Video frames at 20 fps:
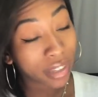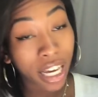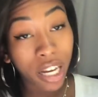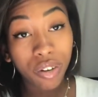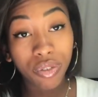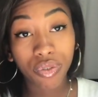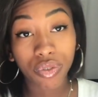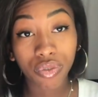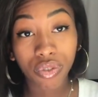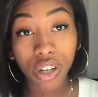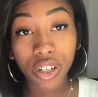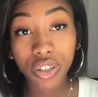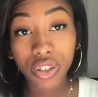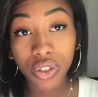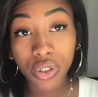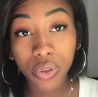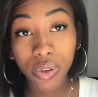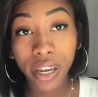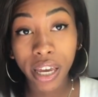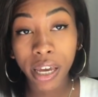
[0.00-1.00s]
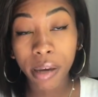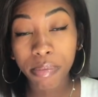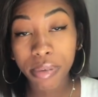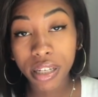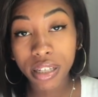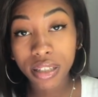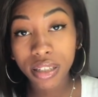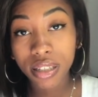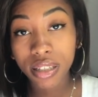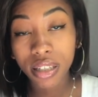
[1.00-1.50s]
that runs through
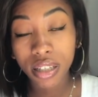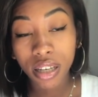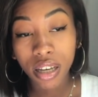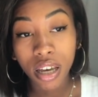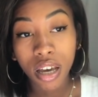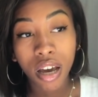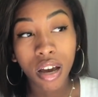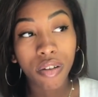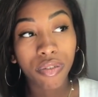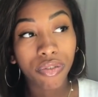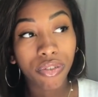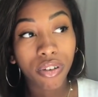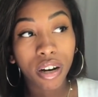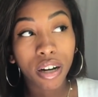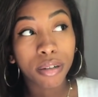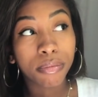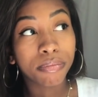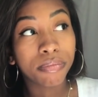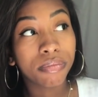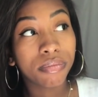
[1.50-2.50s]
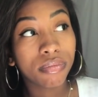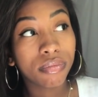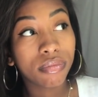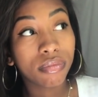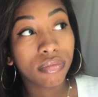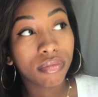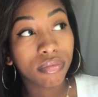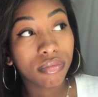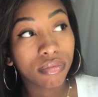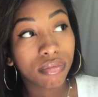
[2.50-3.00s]
campus from
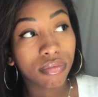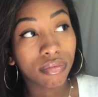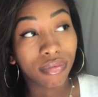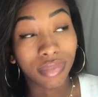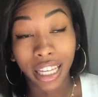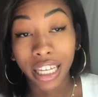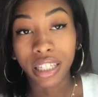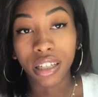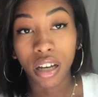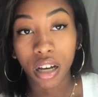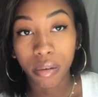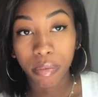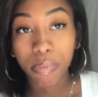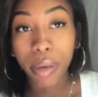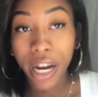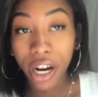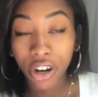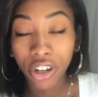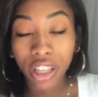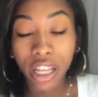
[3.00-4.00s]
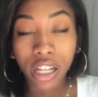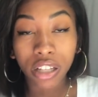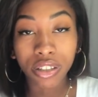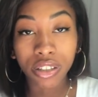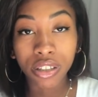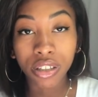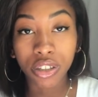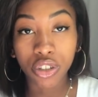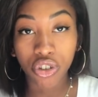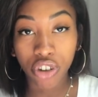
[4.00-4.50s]
like parallel
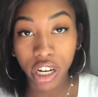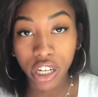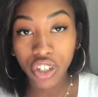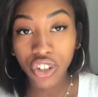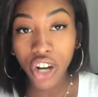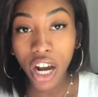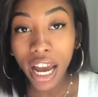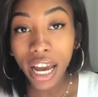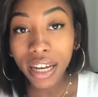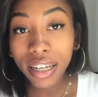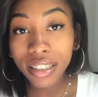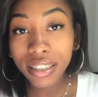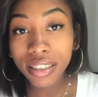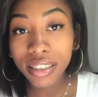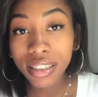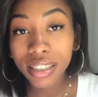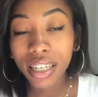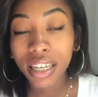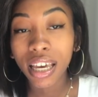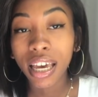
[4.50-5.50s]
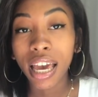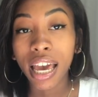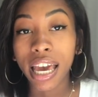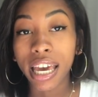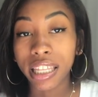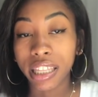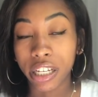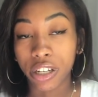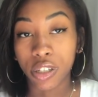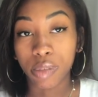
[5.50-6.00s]
to the train tracks
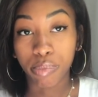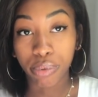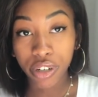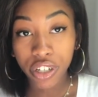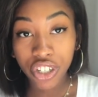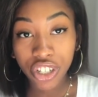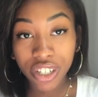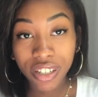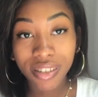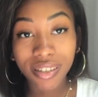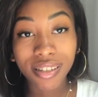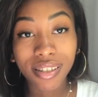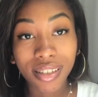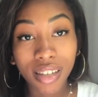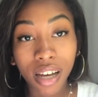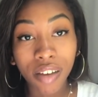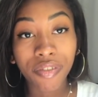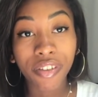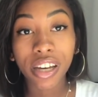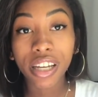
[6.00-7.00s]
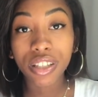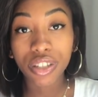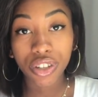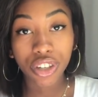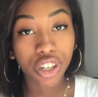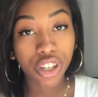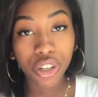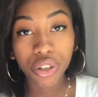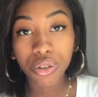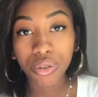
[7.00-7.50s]
and there's bridges and stuff. It's
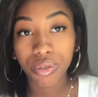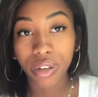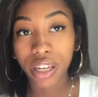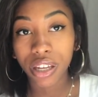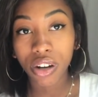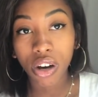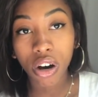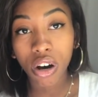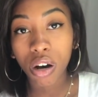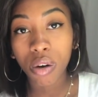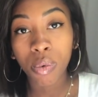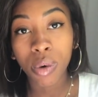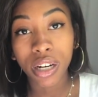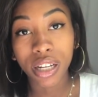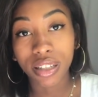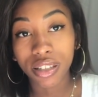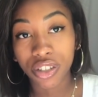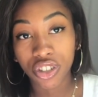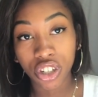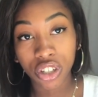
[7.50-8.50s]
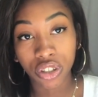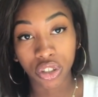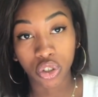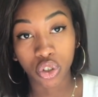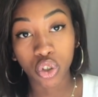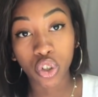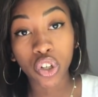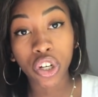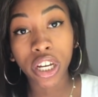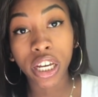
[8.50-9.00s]
cute and all when it's just a
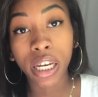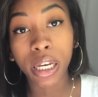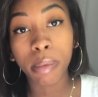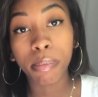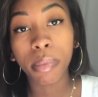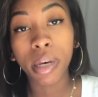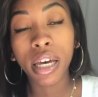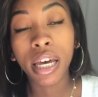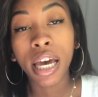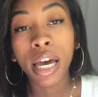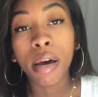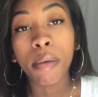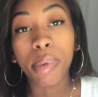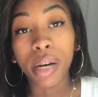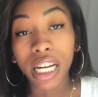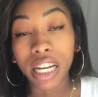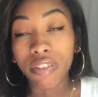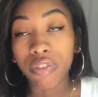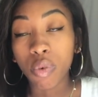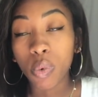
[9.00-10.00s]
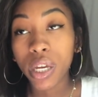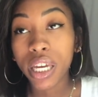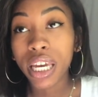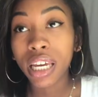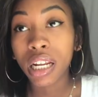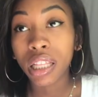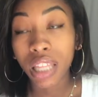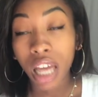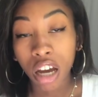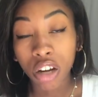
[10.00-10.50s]
stream, but if we
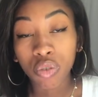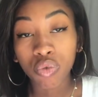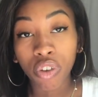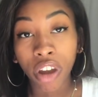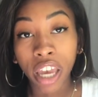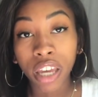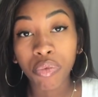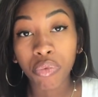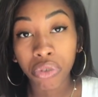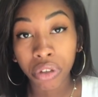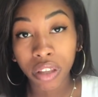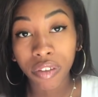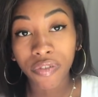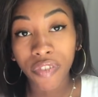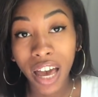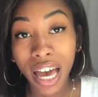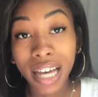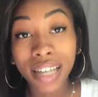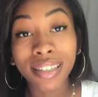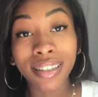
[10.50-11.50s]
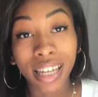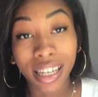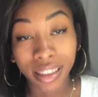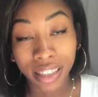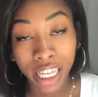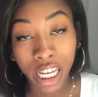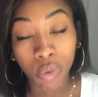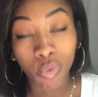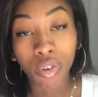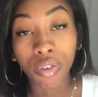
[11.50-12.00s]
get a lot of rain really fast,
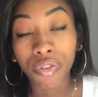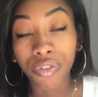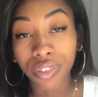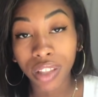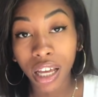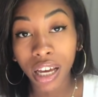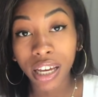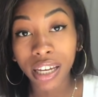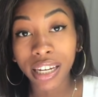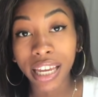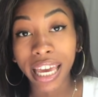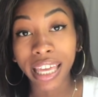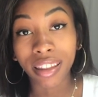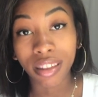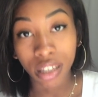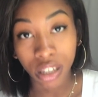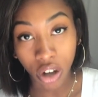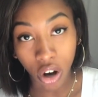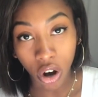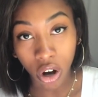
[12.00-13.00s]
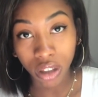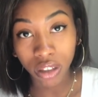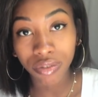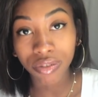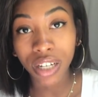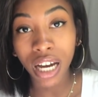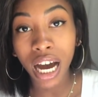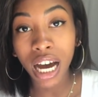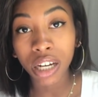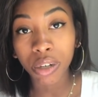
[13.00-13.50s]
that thing will flood and then all
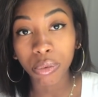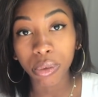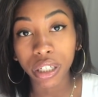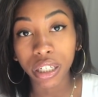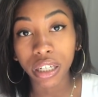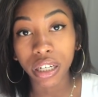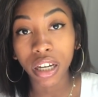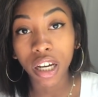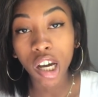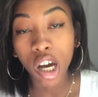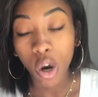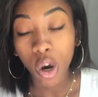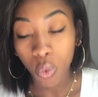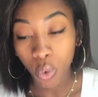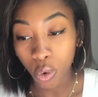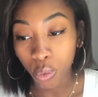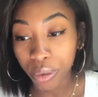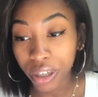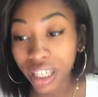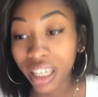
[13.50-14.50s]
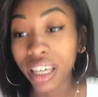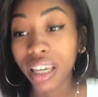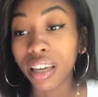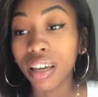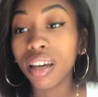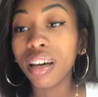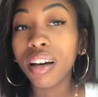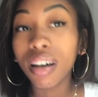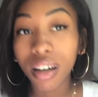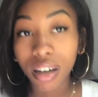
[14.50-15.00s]
of Godwin will
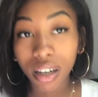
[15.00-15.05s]
be